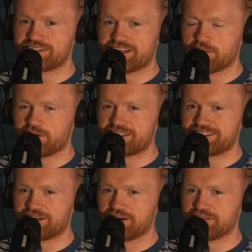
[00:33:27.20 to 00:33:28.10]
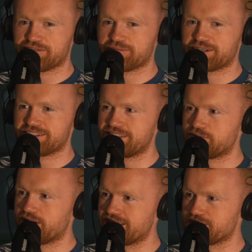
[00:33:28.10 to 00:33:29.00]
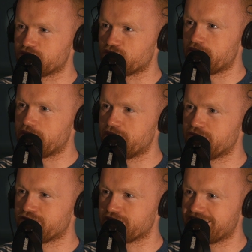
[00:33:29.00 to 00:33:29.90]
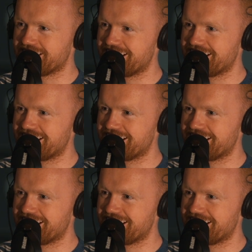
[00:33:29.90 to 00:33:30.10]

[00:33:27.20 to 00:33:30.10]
to get pissed off because his mates would rip him for it.